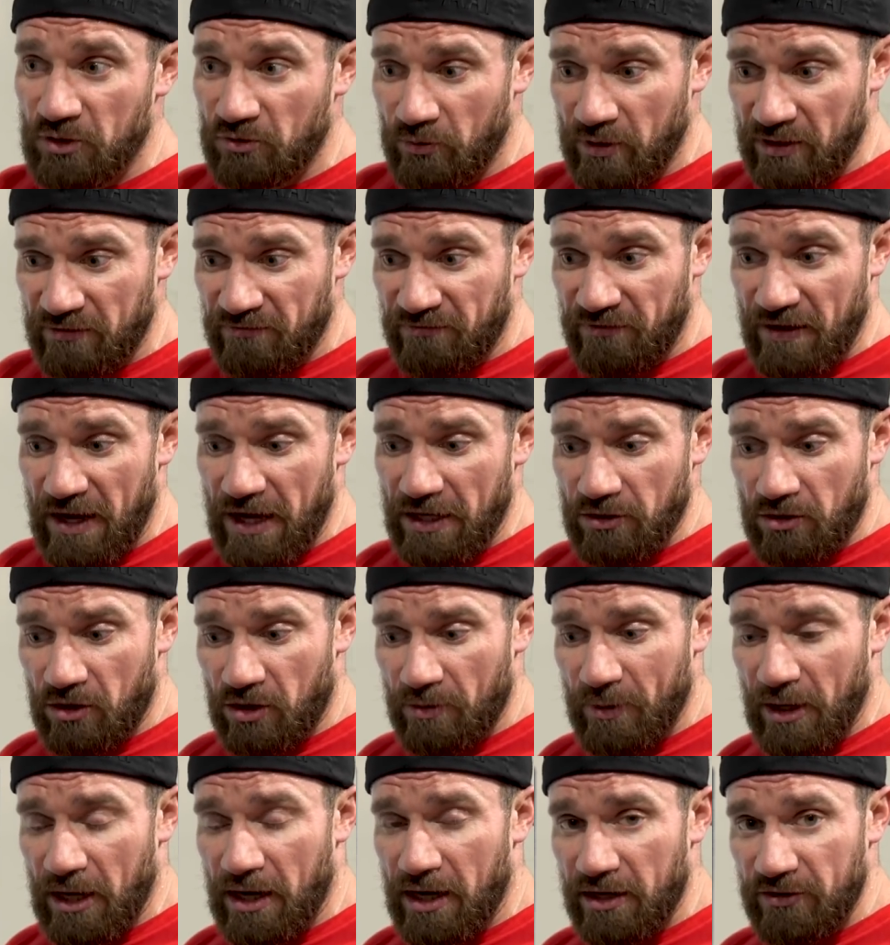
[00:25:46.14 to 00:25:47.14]
between fat,
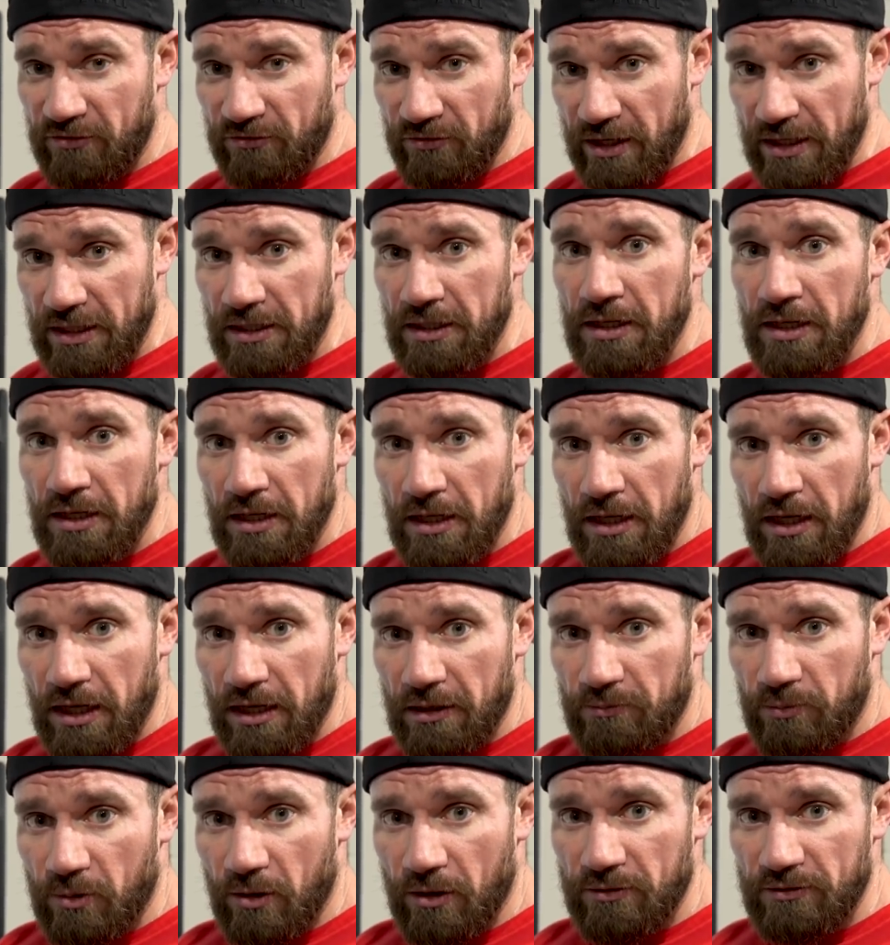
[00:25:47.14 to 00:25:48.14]
carbohydrate,
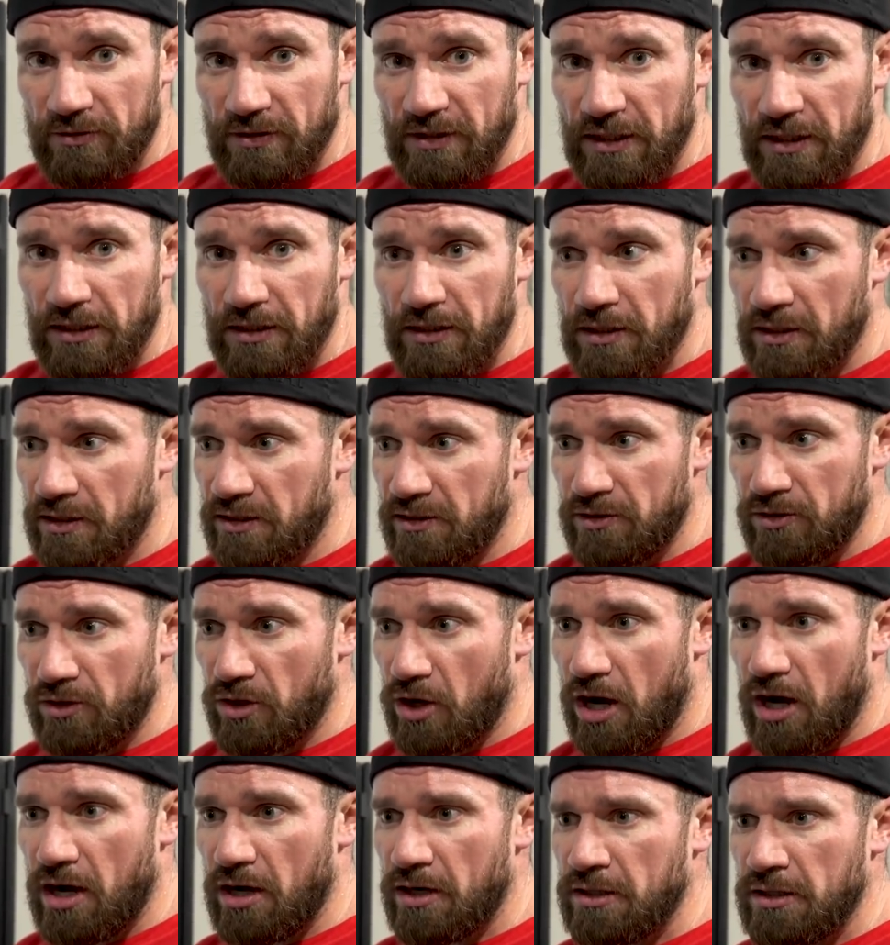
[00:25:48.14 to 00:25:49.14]
and protein.
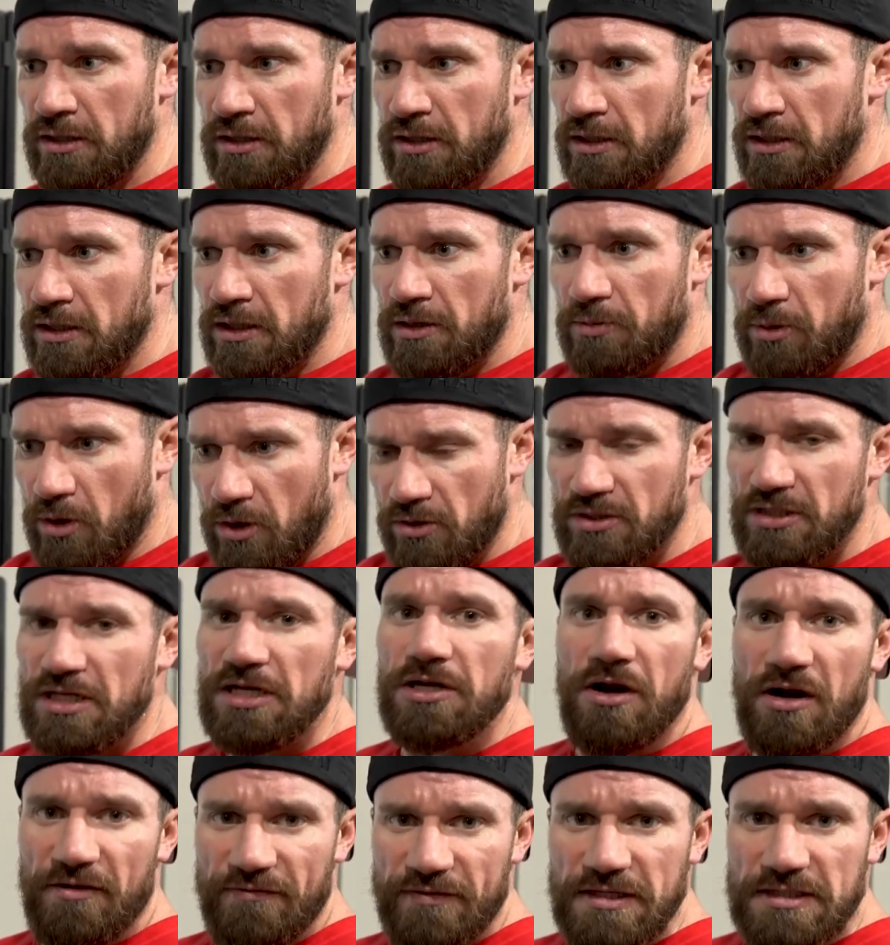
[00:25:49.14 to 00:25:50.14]
Not
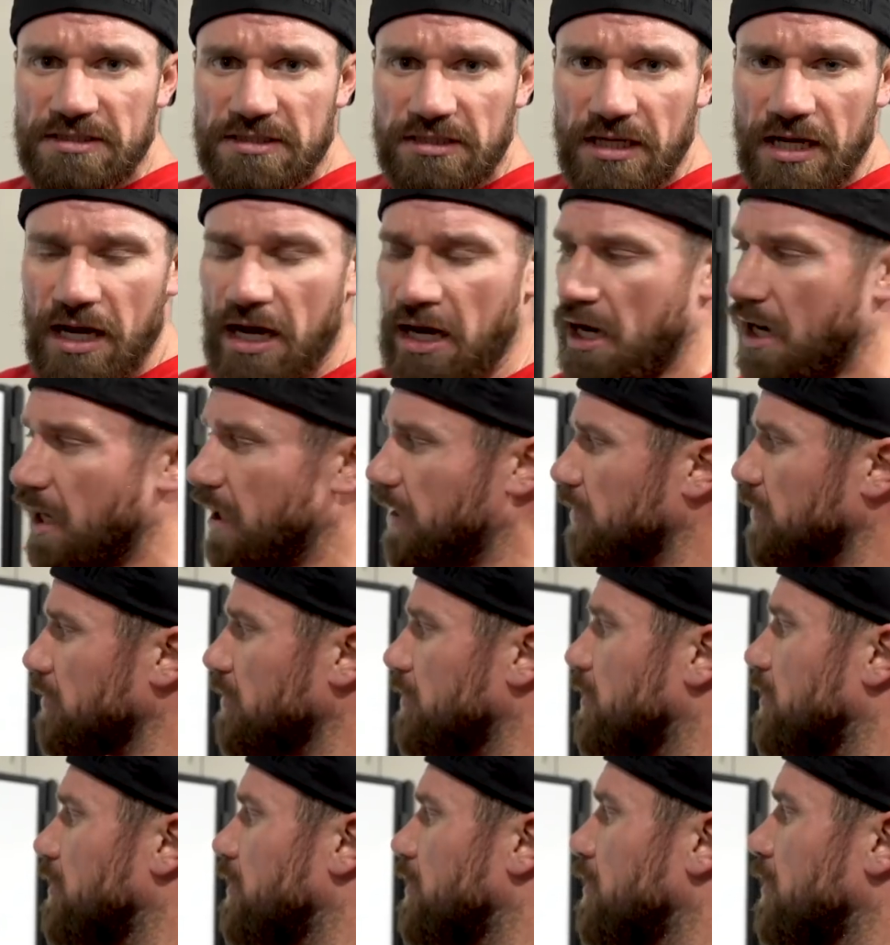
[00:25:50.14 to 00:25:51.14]
Protein obviously higher,
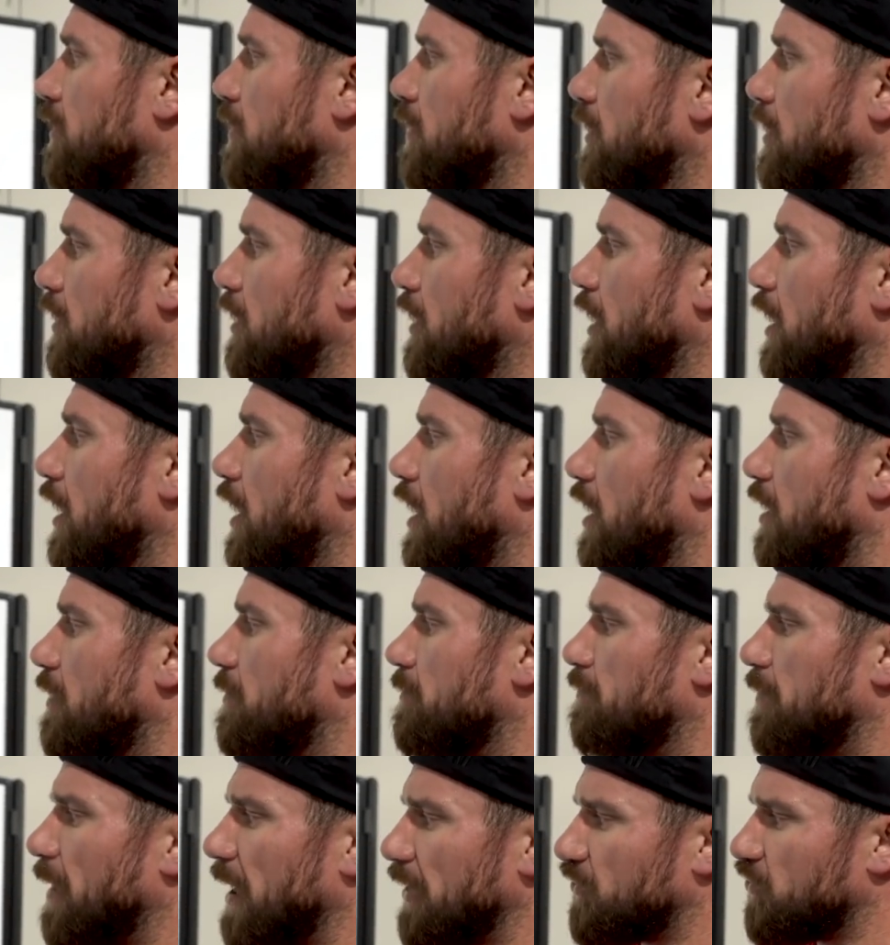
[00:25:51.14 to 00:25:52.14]

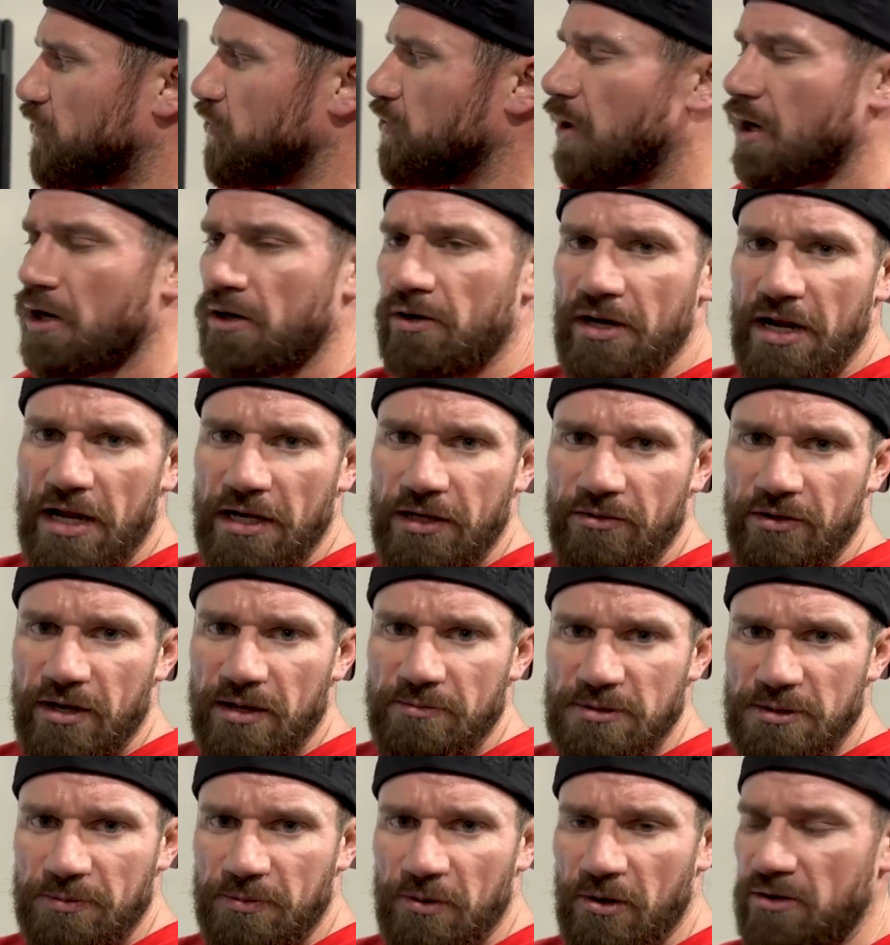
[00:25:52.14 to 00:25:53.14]
um, about 280
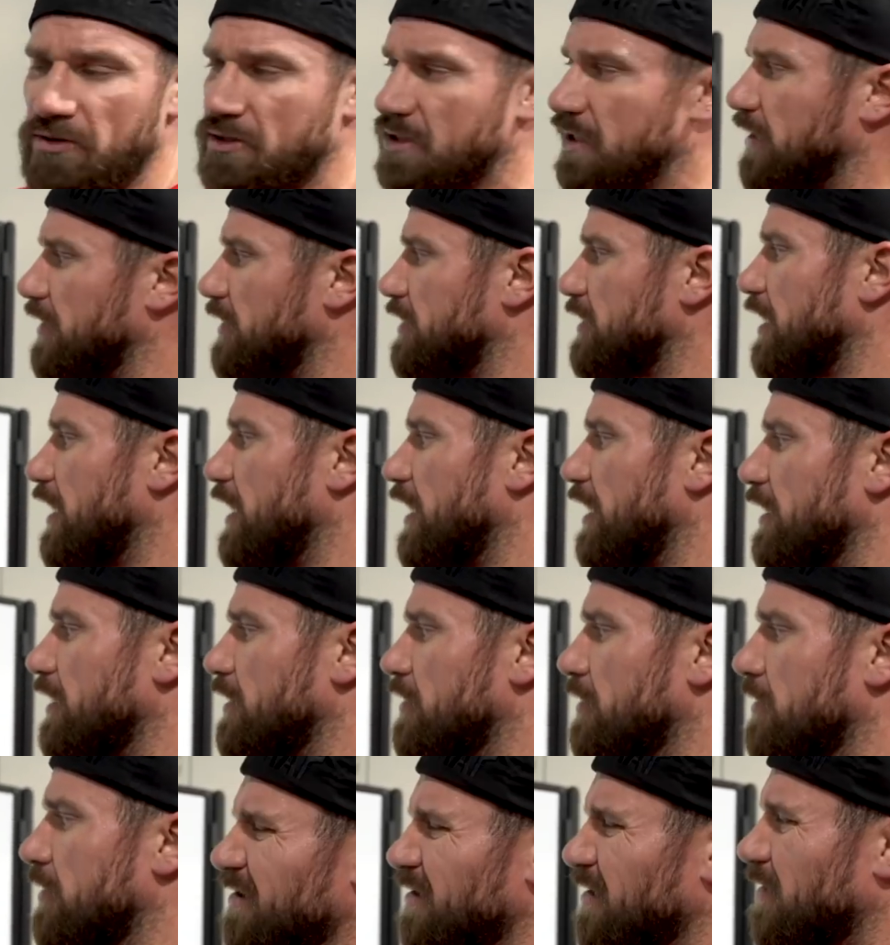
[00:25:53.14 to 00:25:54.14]
grams of protein a day,
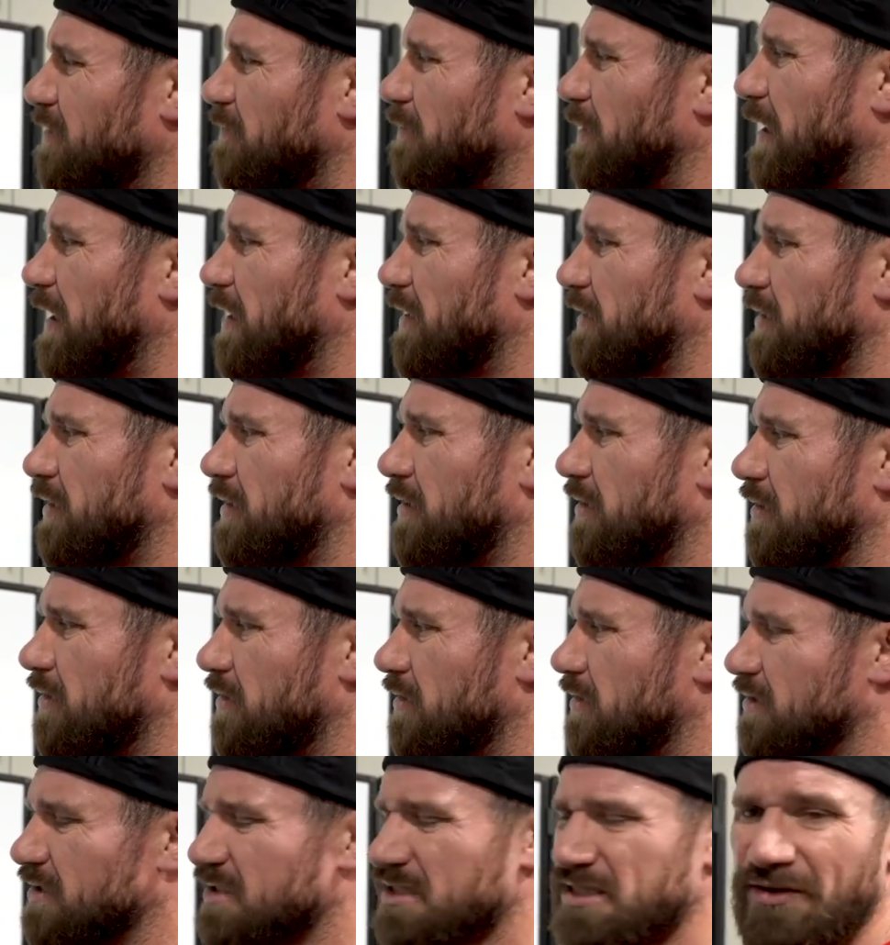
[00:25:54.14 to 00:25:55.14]
about
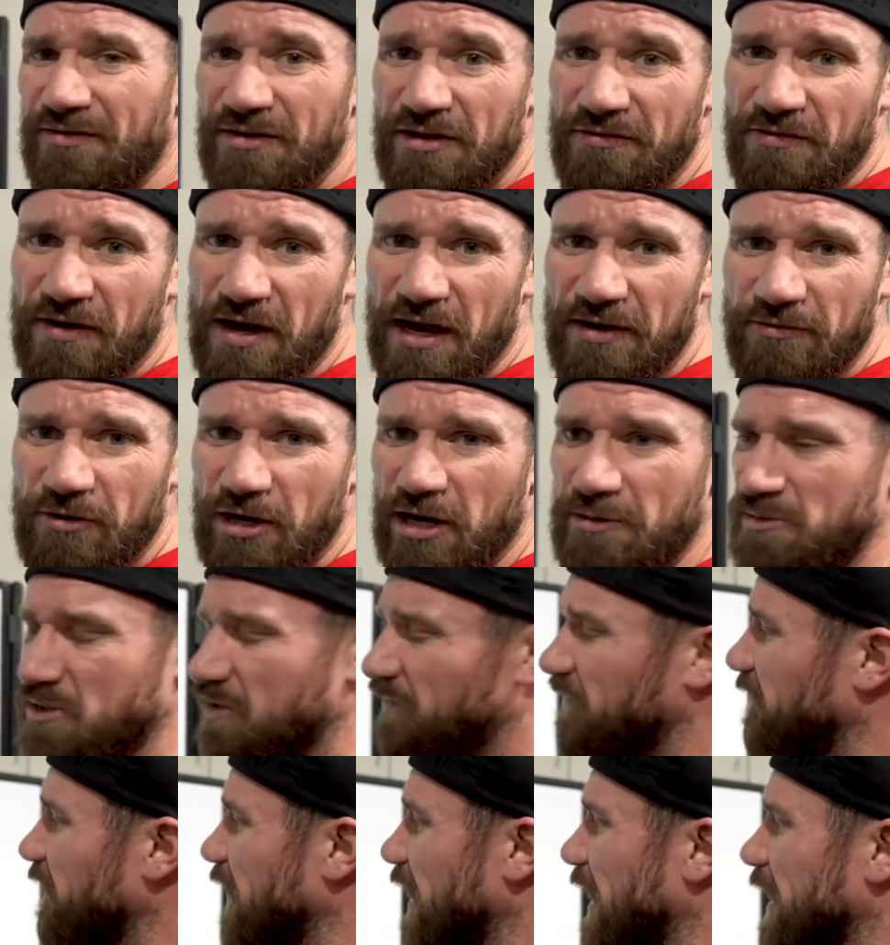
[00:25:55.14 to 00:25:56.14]
75 grams
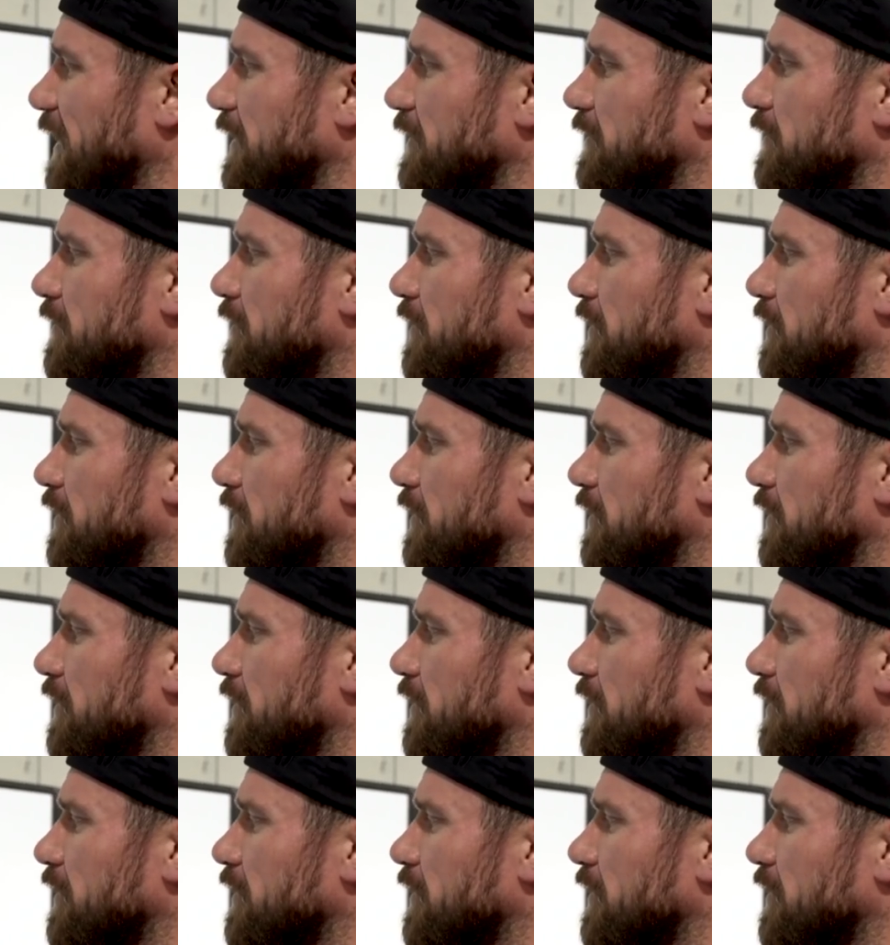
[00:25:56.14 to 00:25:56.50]
of fat,